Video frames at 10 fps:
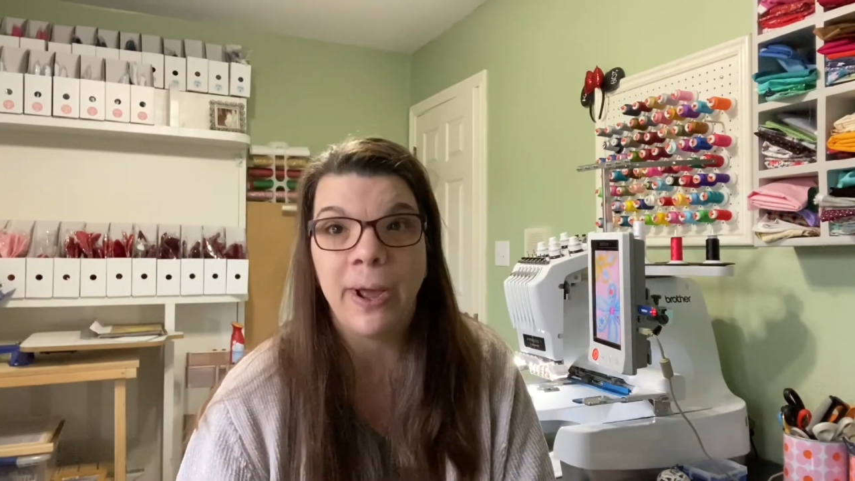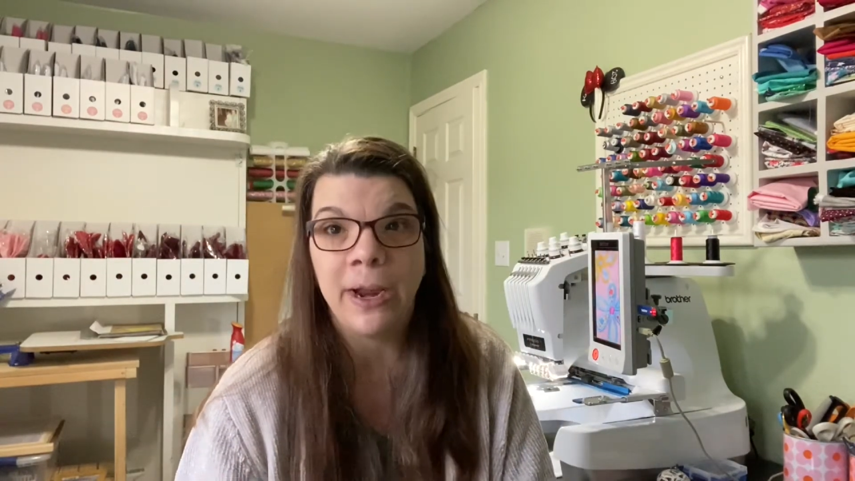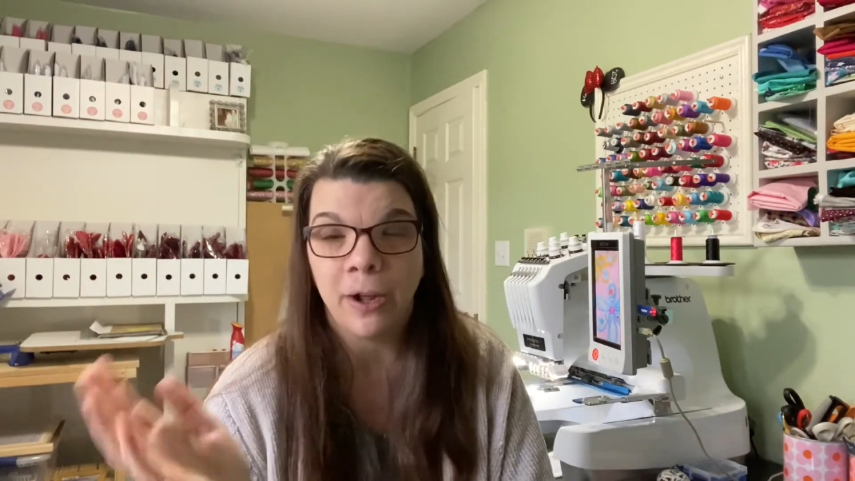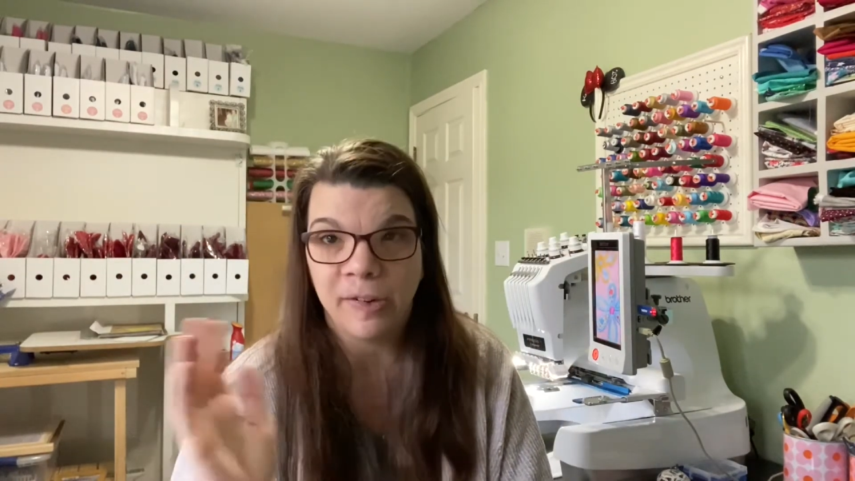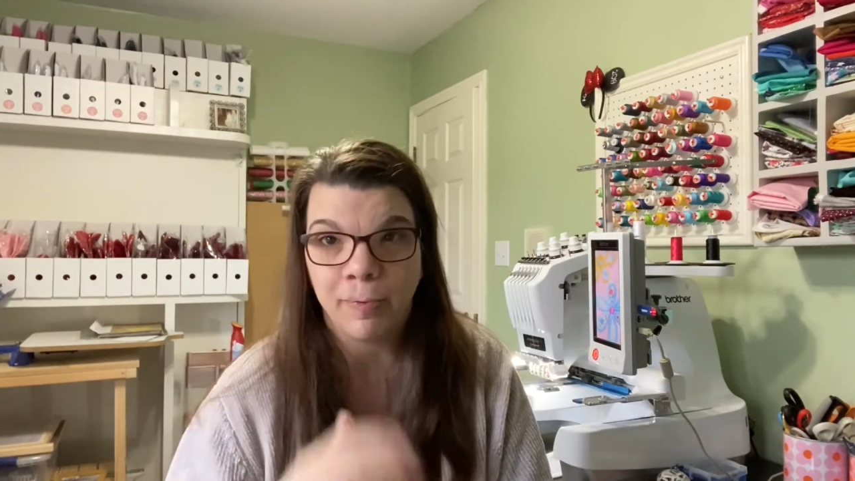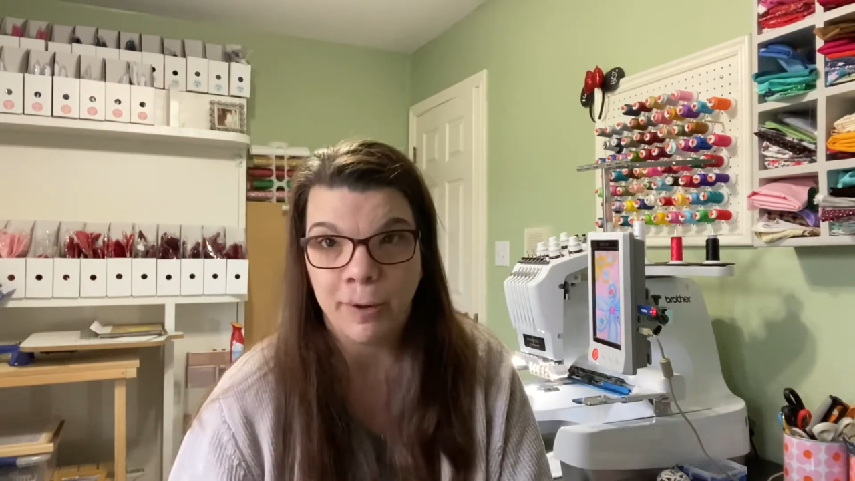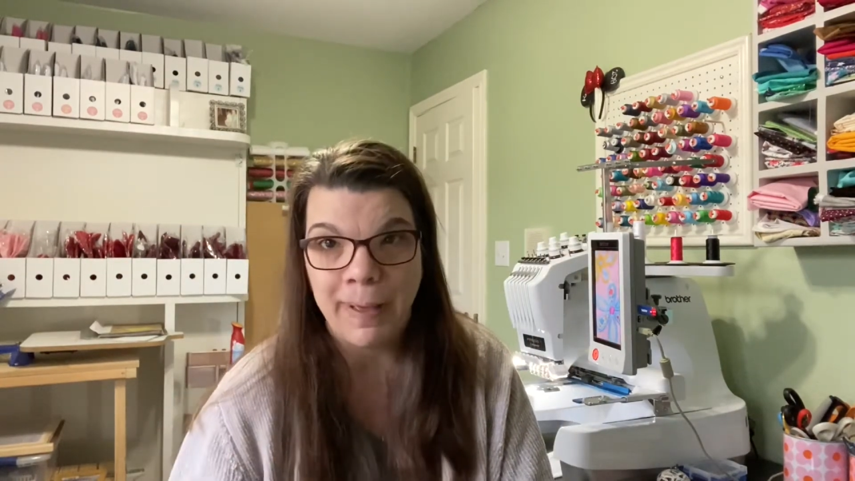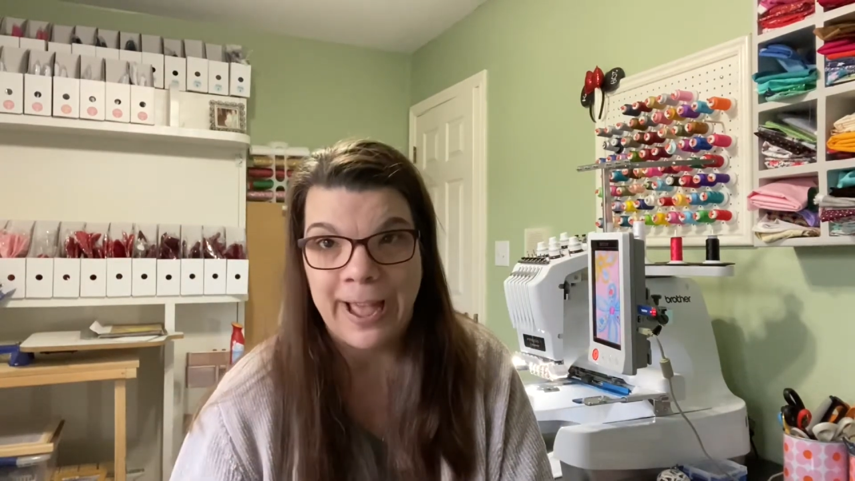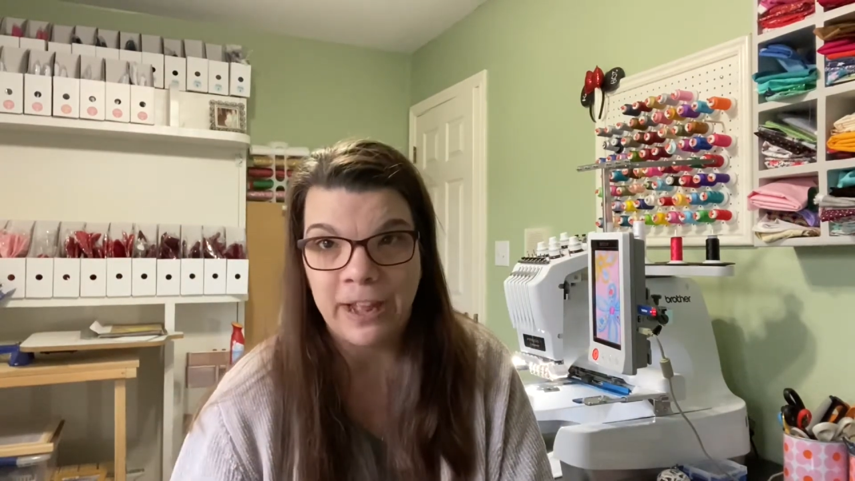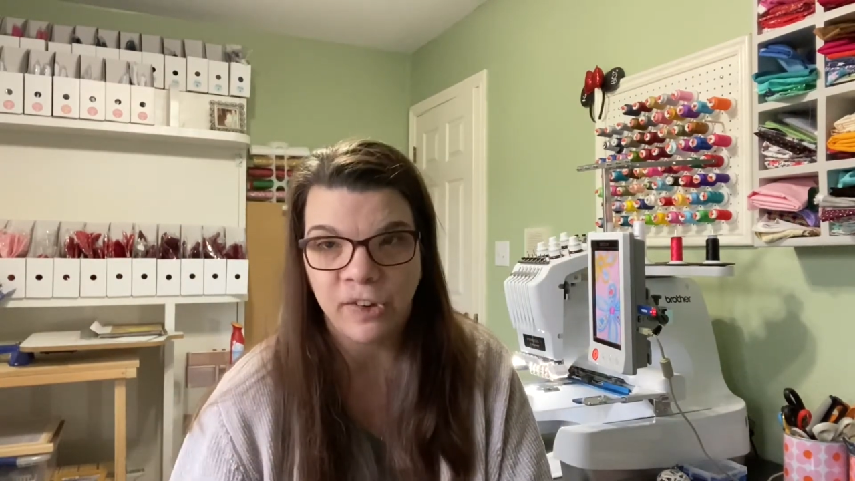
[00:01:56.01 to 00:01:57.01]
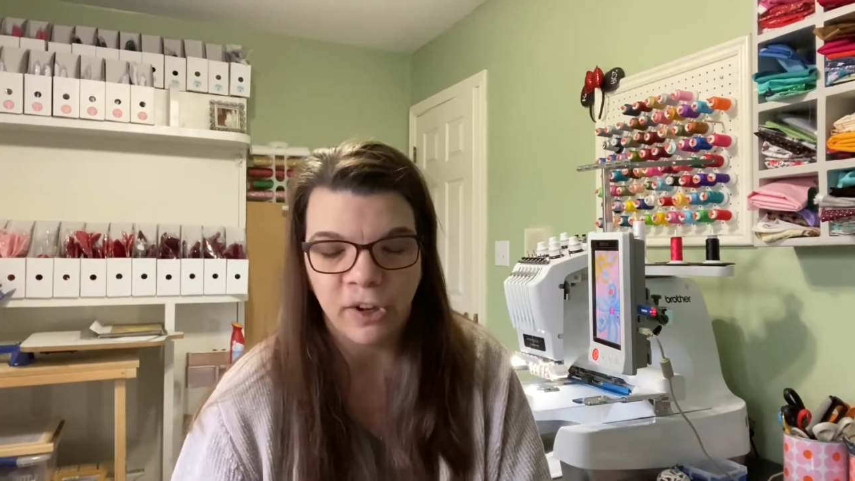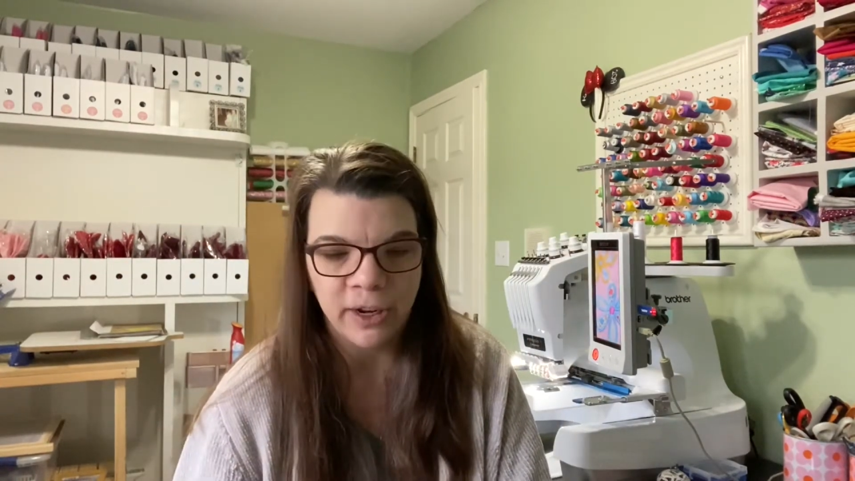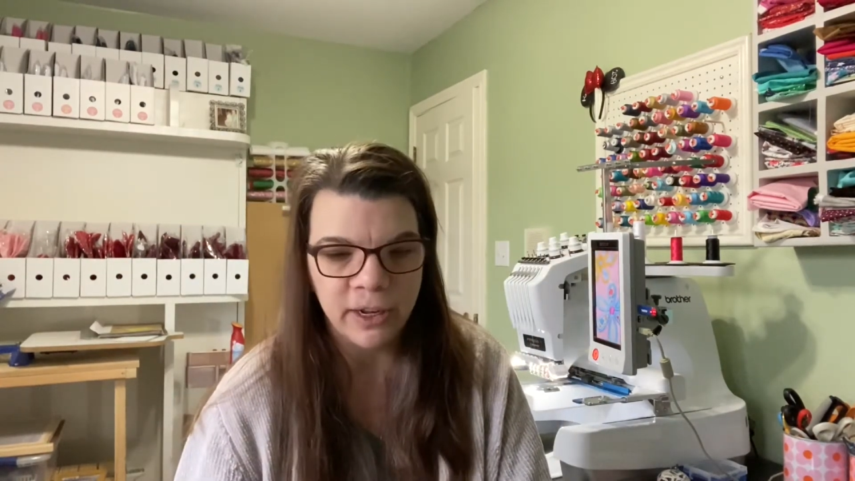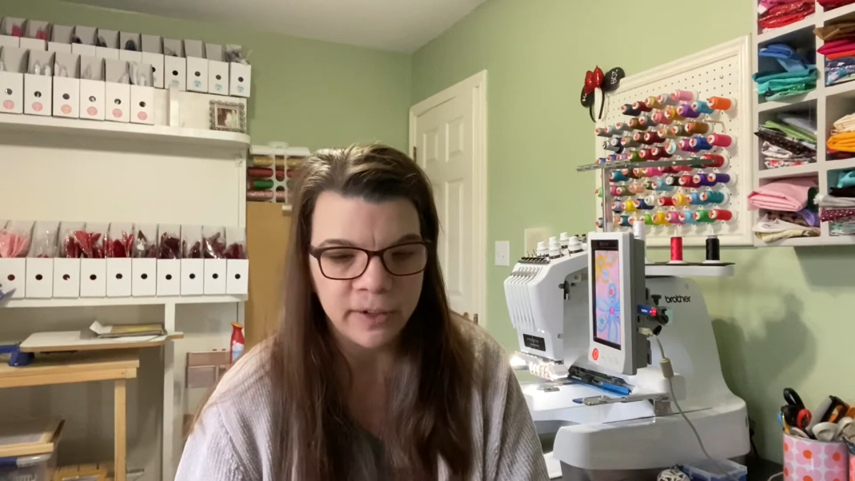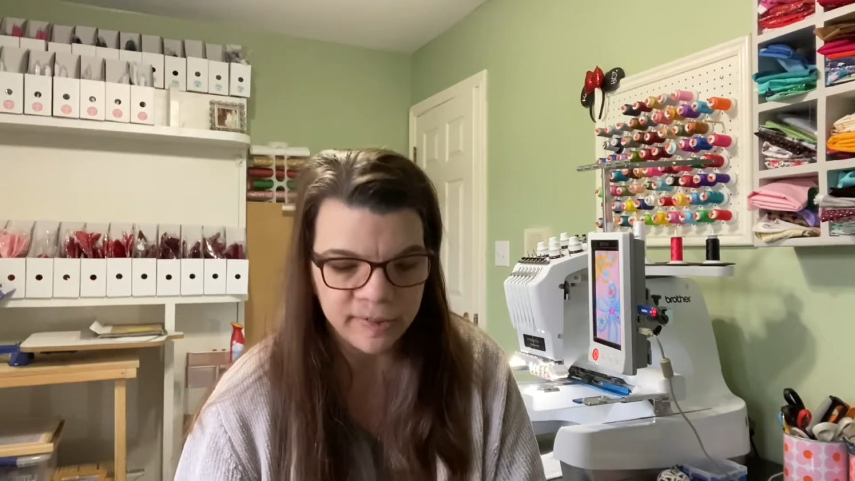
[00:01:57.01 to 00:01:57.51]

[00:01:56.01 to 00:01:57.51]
and I'll just put a patch on it.